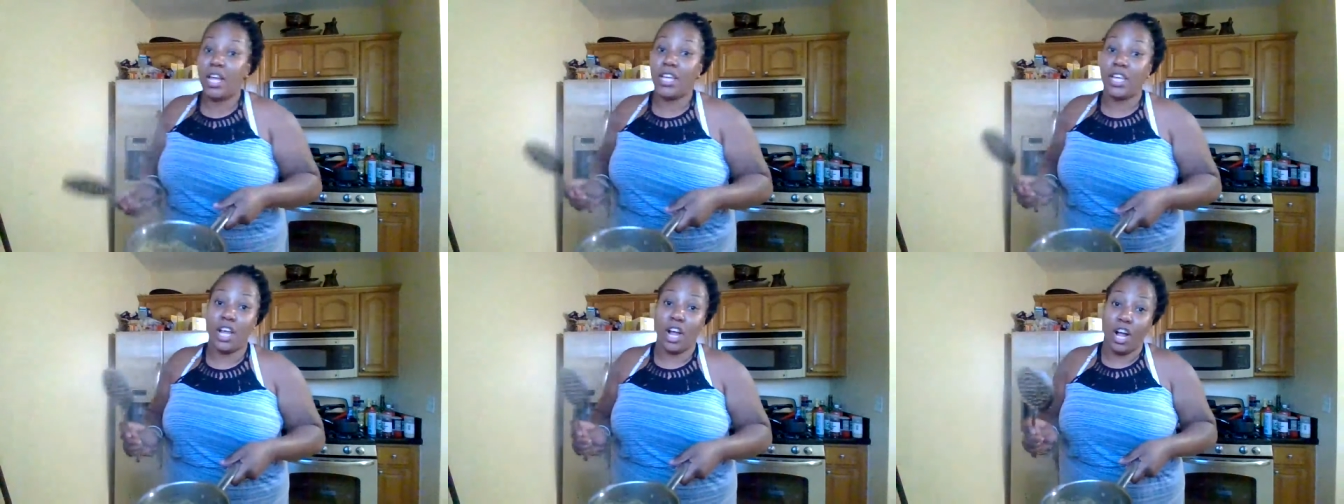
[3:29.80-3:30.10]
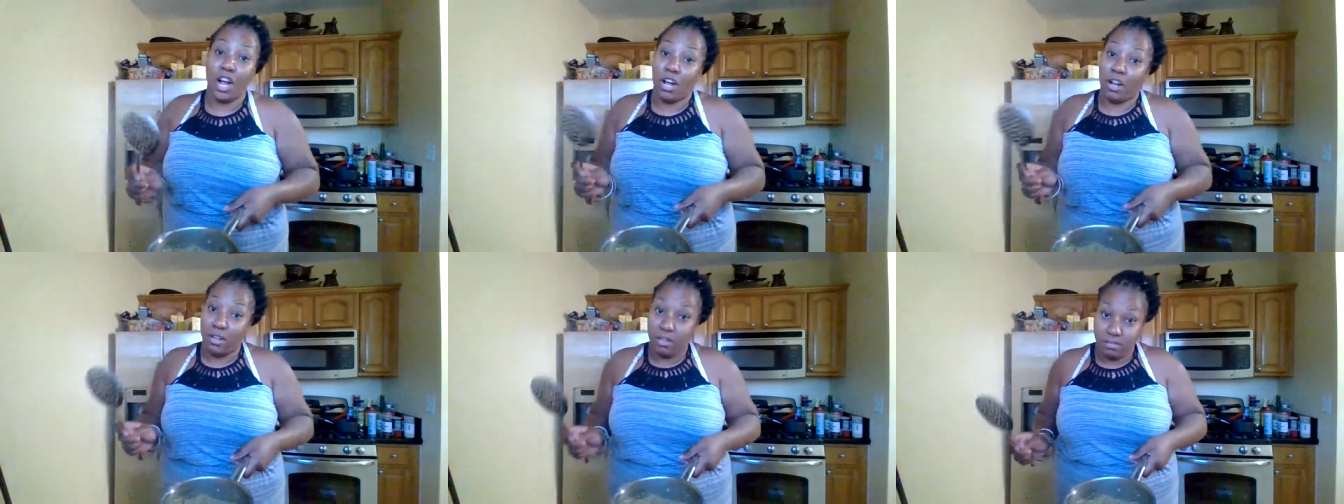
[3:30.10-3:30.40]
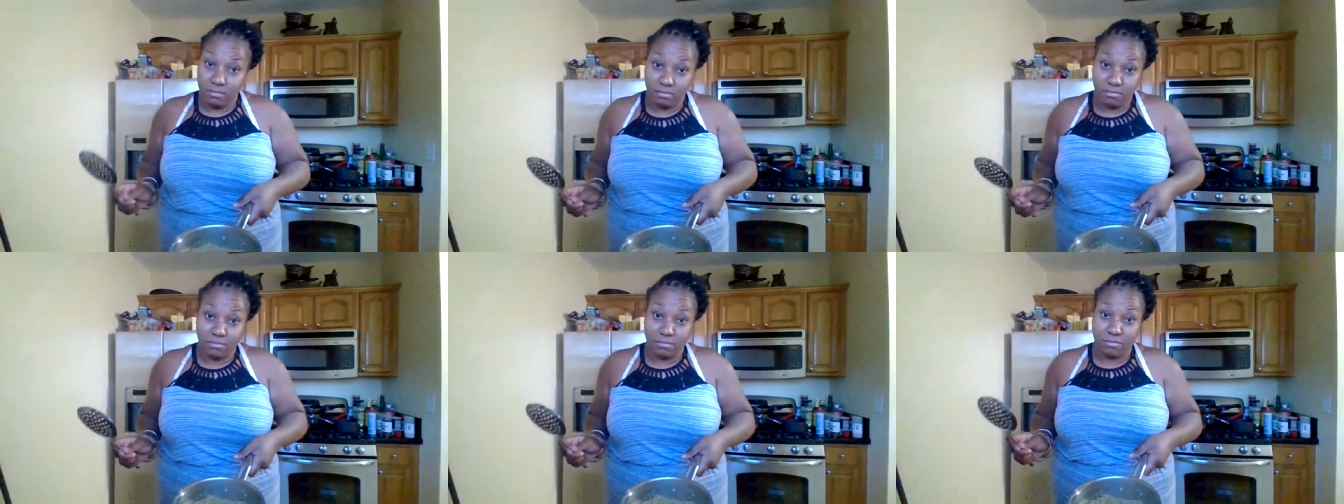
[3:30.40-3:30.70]
y'all,
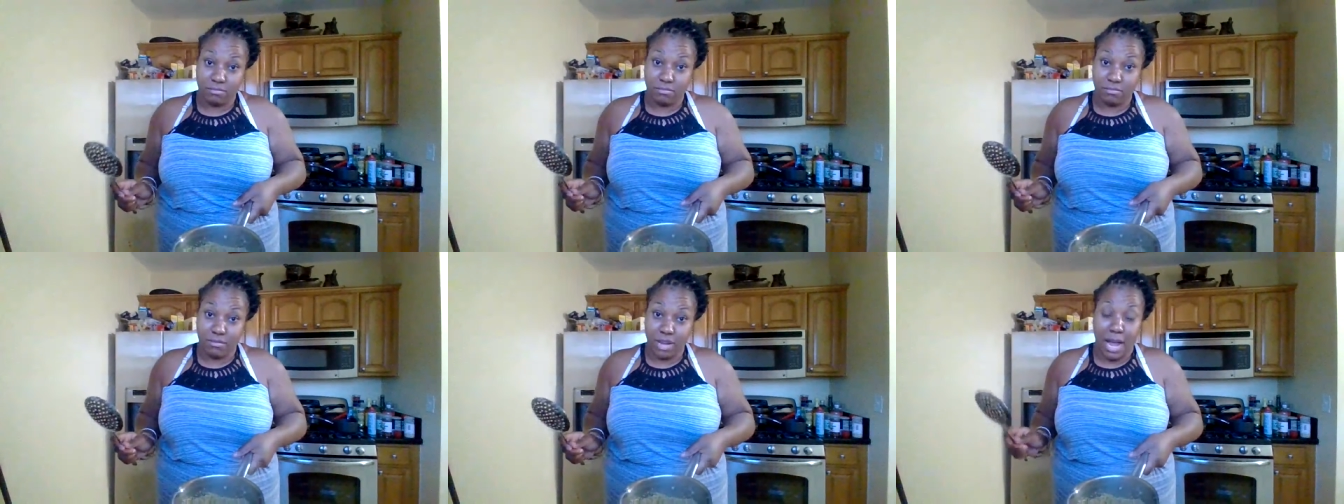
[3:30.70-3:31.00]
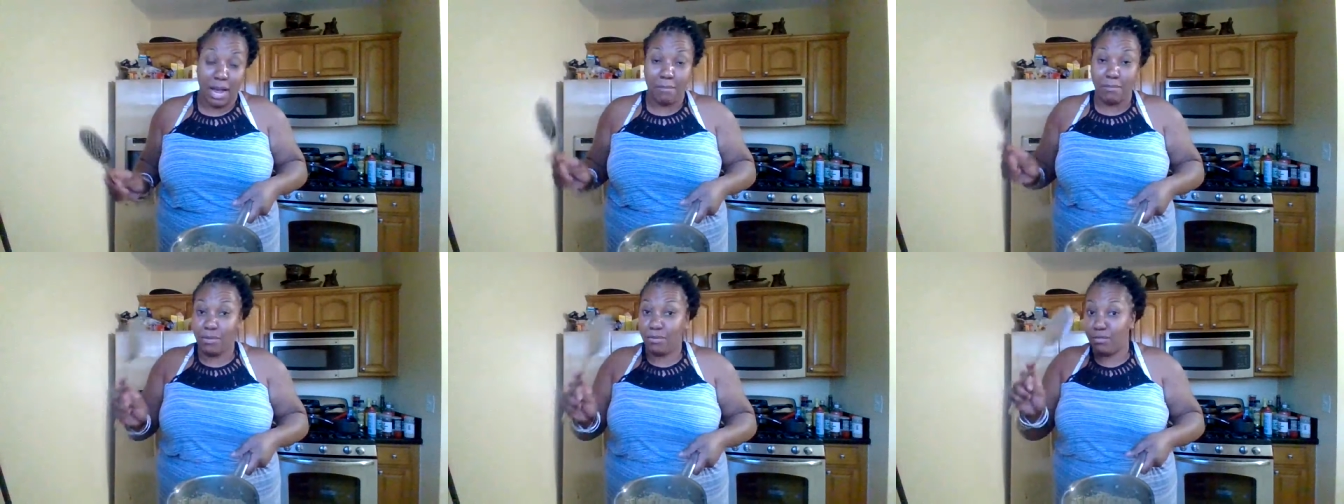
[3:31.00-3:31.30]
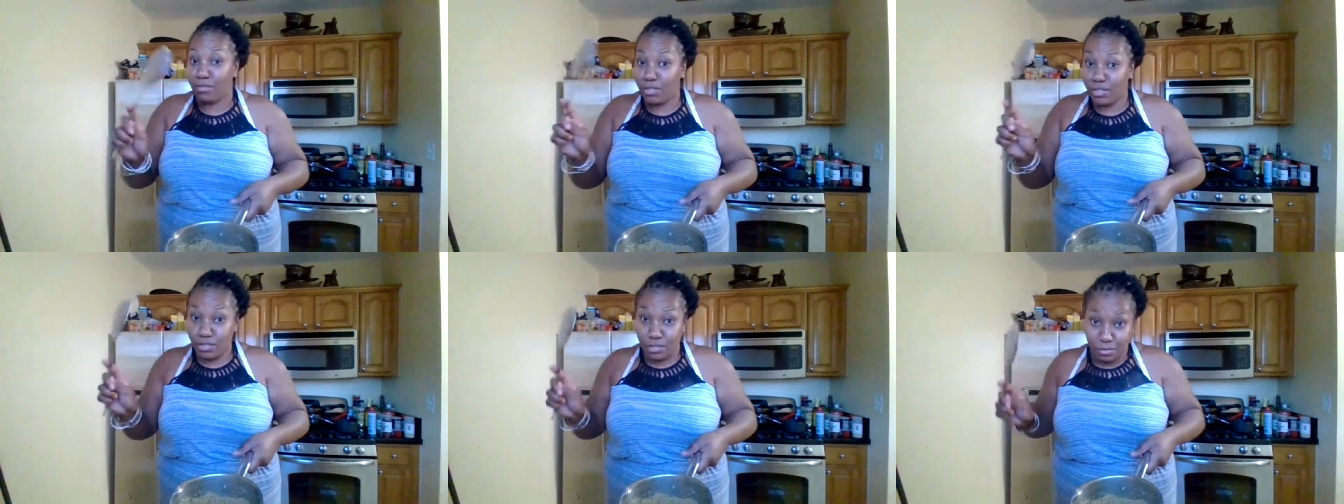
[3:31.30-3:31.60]
I'm new
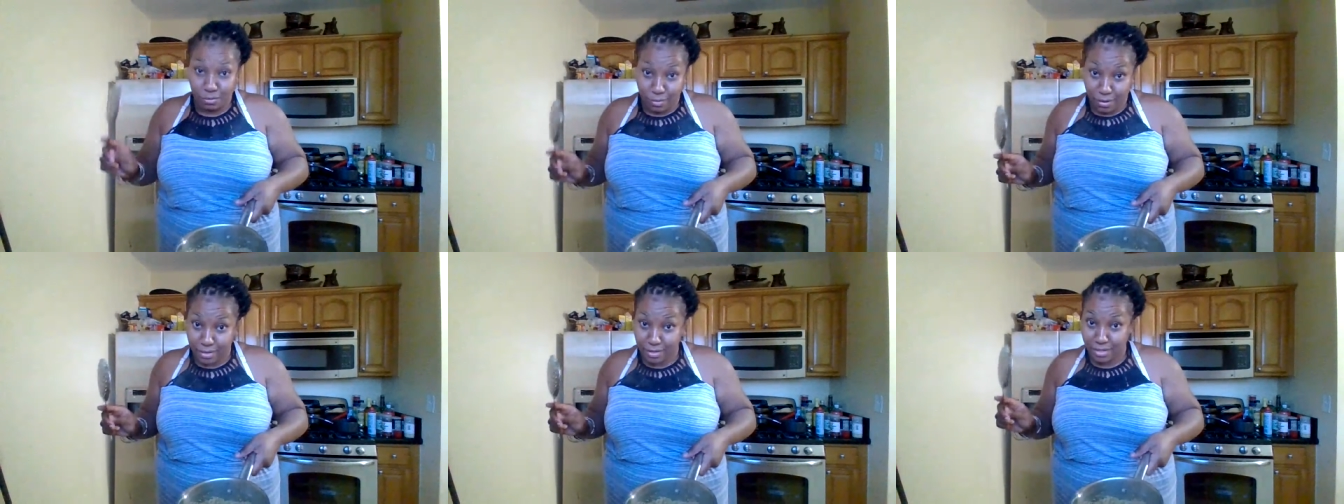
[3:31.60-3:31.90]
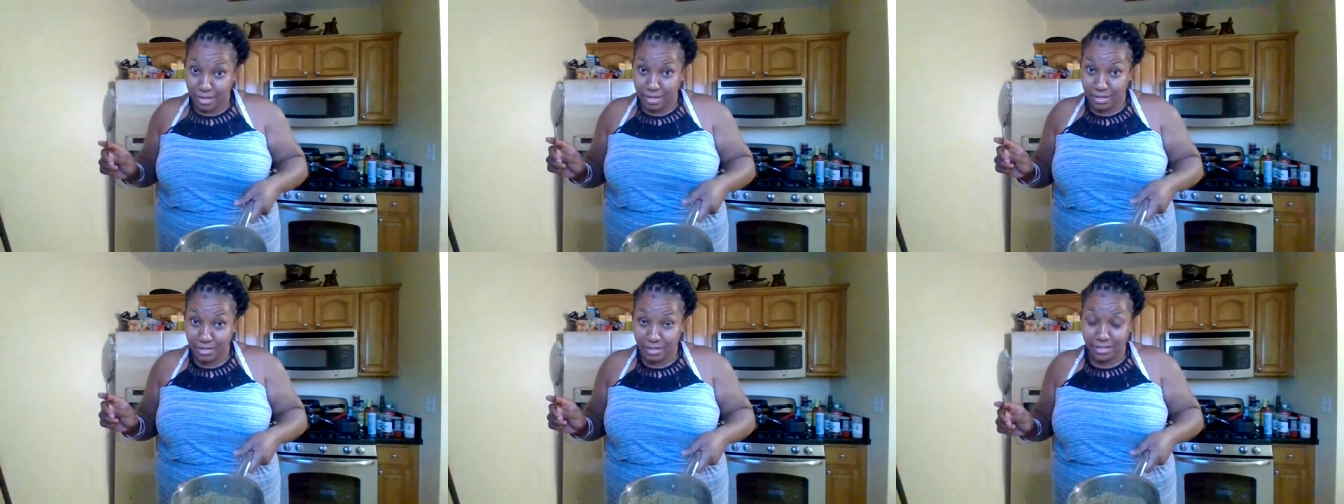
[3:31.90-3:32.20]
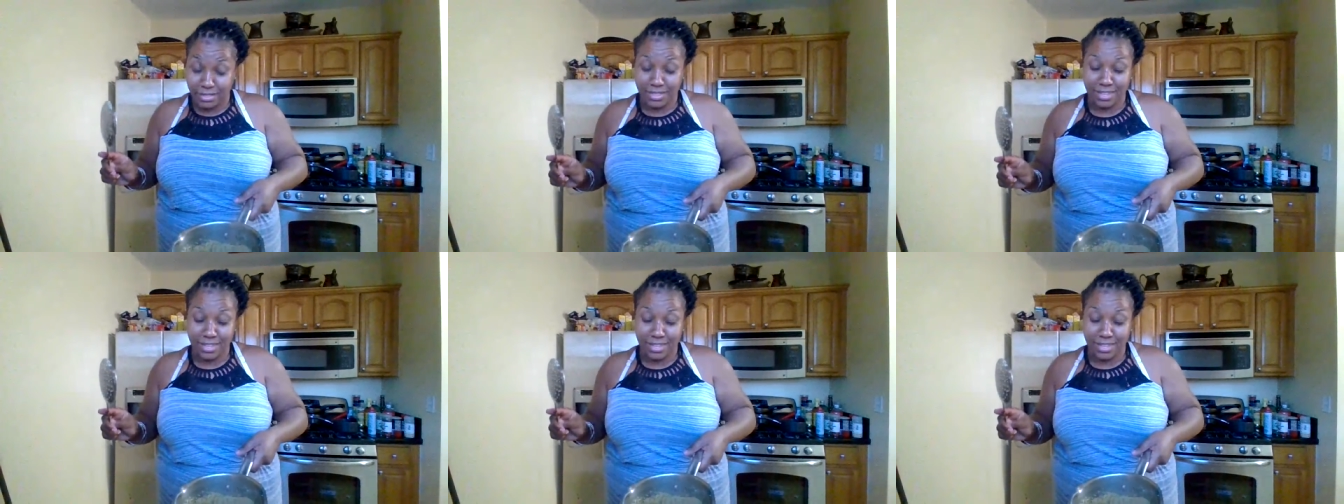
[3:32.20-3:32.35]
to this whole process.